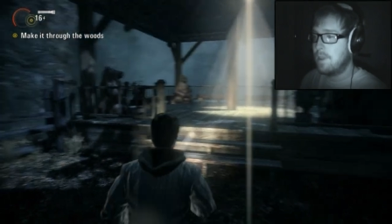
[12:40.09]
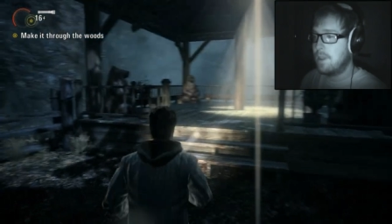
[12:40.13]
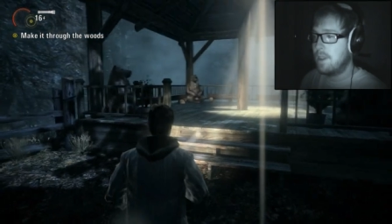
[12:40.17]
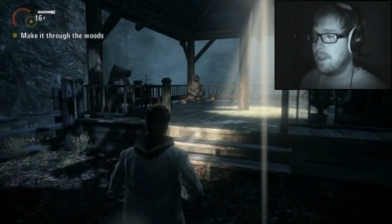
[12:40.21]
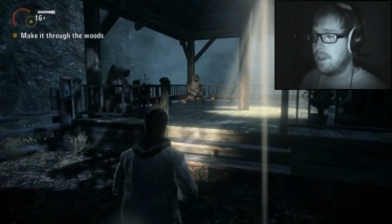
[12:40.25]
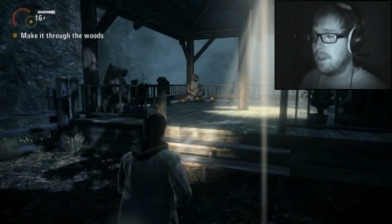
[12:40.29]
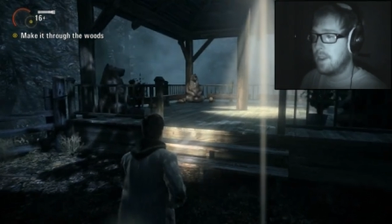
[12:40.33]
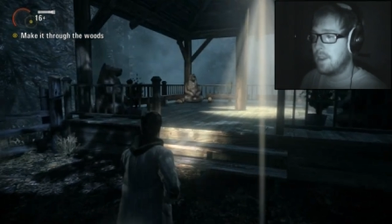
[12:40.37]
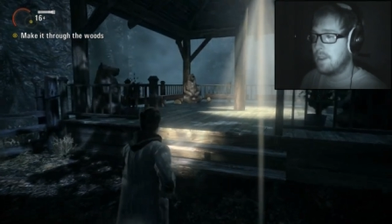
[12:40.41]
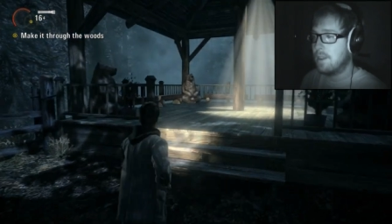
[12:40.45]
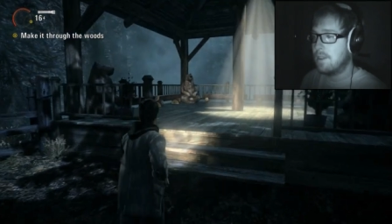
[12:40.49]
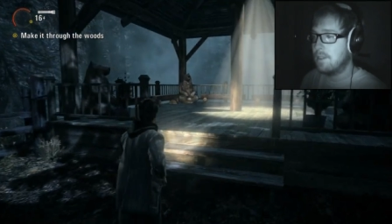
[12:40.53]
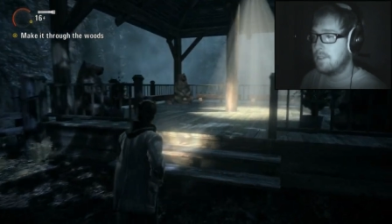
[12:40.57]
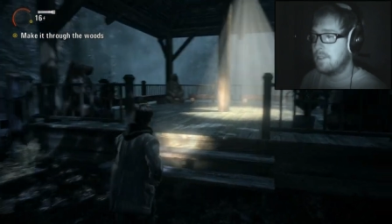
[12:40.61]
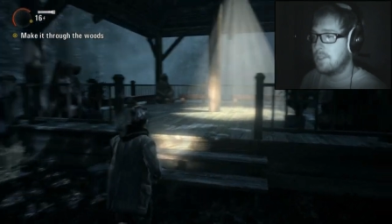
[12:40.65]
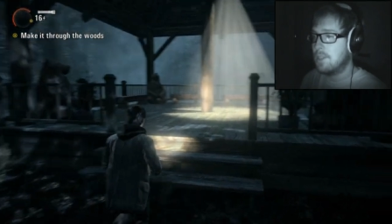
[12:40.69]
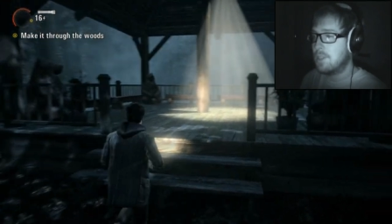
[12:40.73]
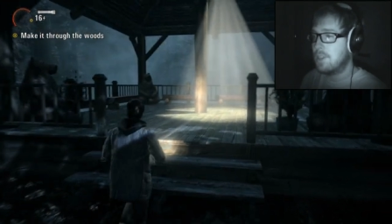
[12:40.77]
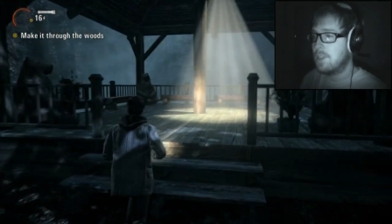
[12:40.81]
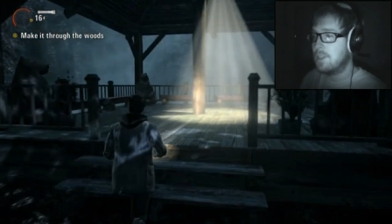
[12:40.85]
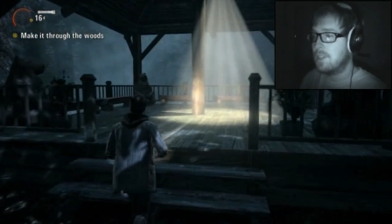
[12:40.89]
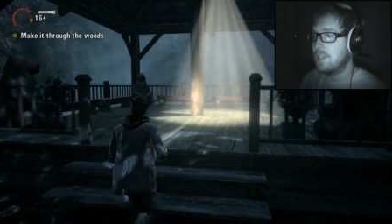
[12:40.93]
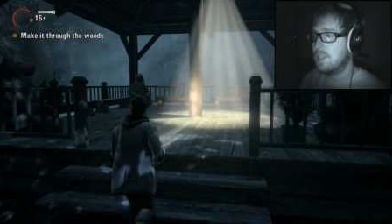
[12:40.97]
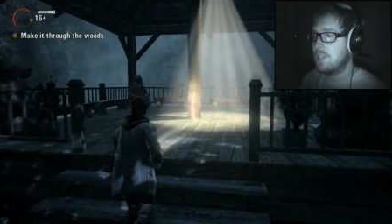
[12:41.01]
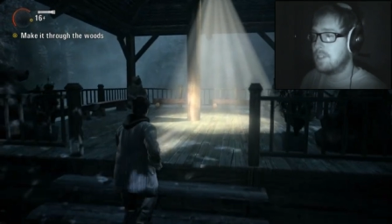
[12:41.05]
you know, just
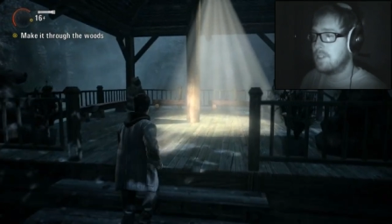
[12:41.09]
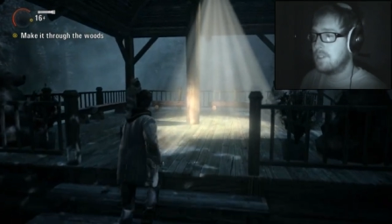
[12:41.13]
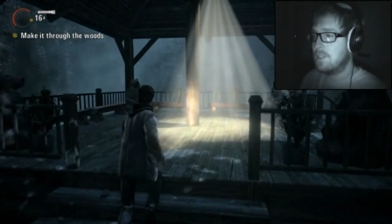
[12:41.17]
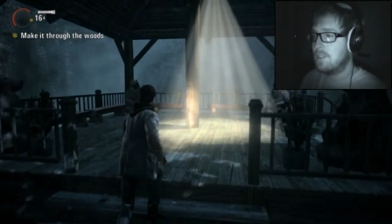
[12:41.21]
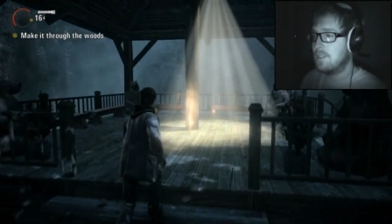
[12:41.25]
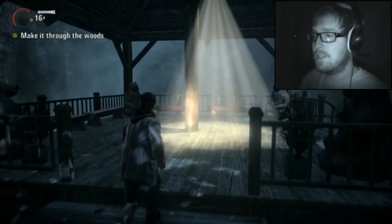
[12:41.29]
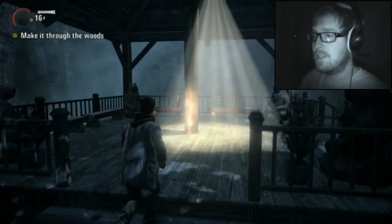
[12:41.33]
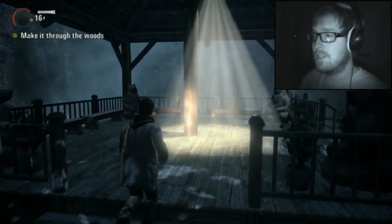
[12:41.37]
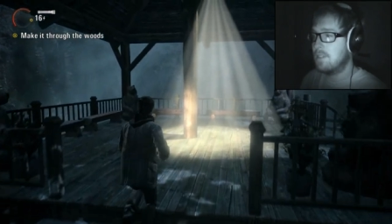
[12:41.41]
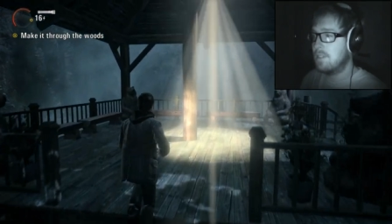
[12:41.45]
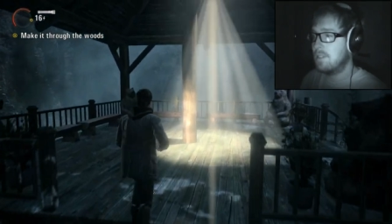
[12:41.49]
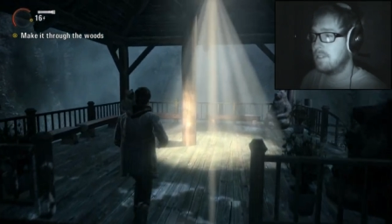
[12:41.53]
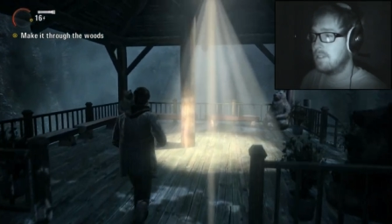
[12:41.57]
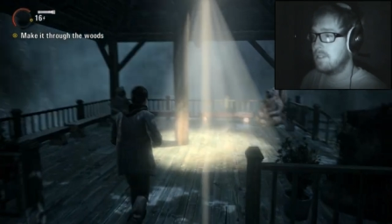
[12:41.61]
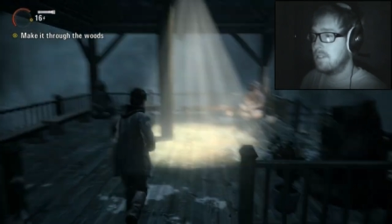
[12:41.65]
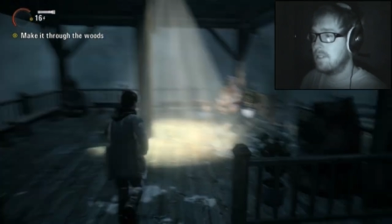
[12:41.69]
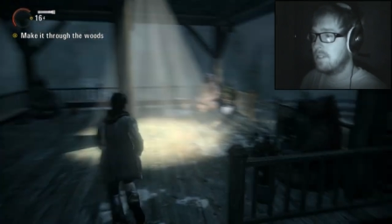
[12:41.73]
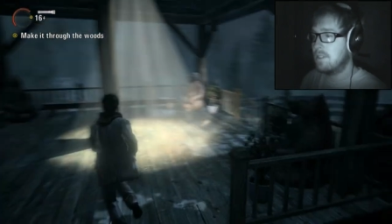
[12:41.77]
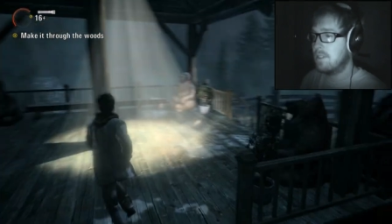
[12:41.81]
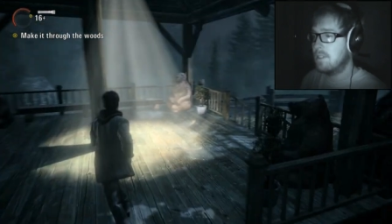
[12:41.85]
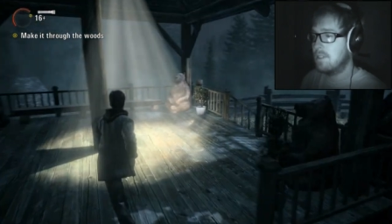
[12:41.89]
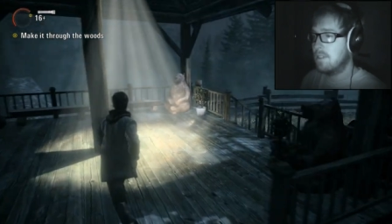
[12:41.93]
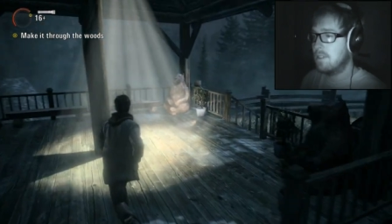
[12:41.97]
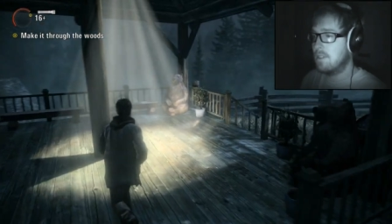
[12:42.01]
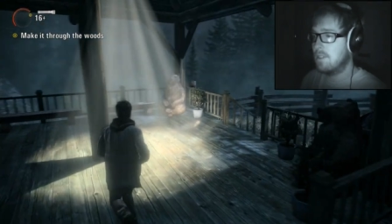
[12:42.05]
because
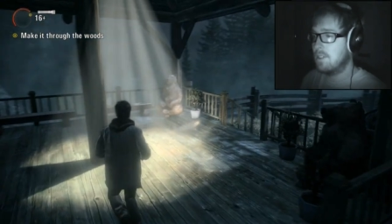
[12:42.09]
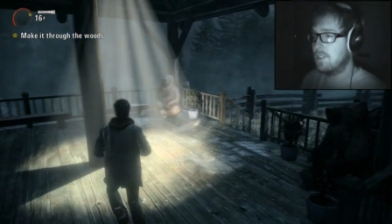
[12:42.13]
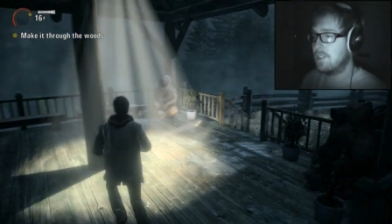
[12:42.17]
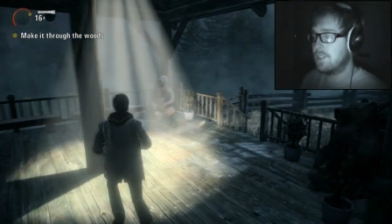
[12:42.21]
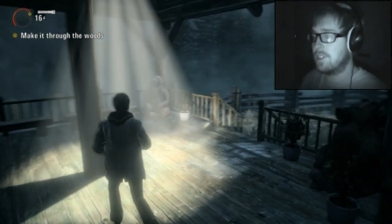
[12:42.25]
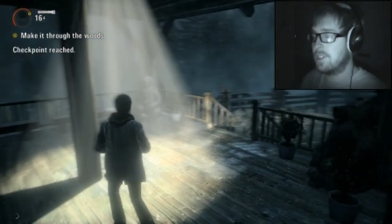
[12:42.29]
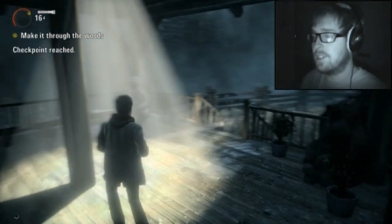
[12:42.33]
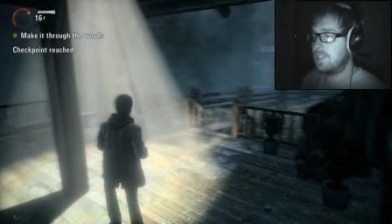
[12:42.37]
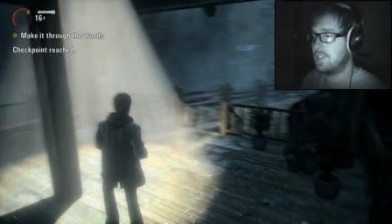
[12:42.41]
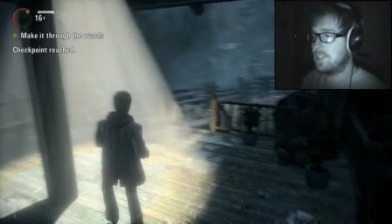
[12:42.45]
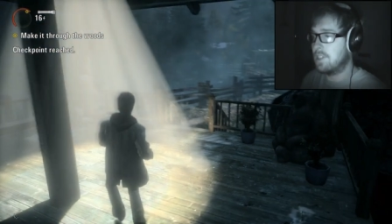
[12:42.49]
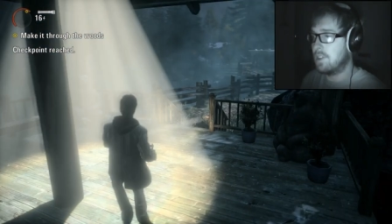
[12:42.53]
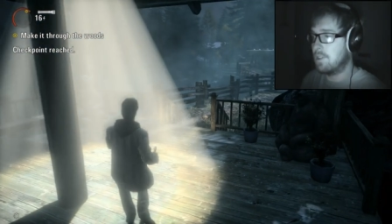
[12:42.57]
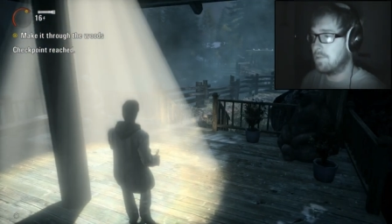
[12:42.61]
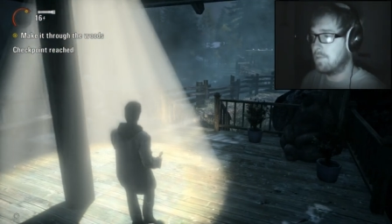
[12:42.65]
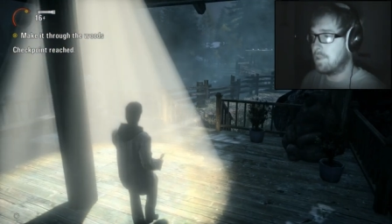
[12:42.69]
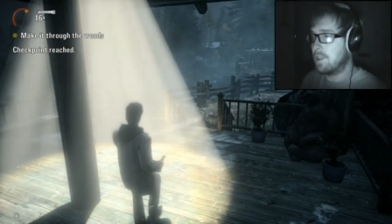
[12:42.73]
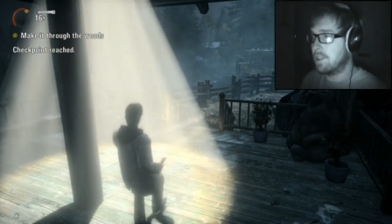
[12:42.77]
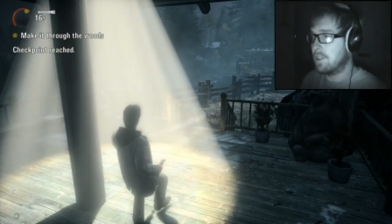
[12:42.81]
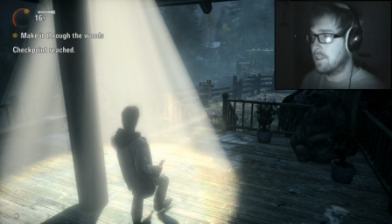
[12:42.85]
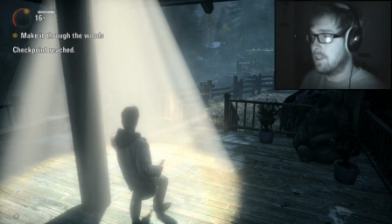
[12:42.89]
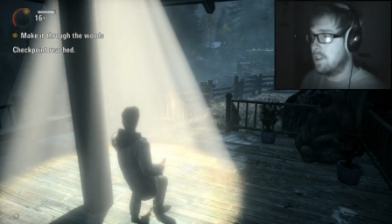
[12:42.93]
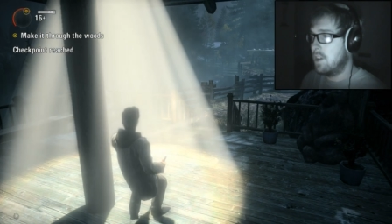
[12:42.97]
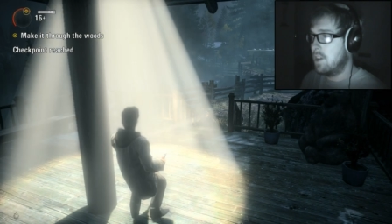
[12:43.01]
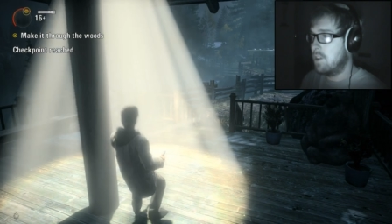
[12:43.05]
he's not
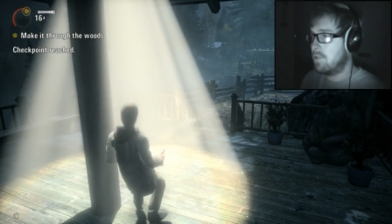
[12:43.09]
real.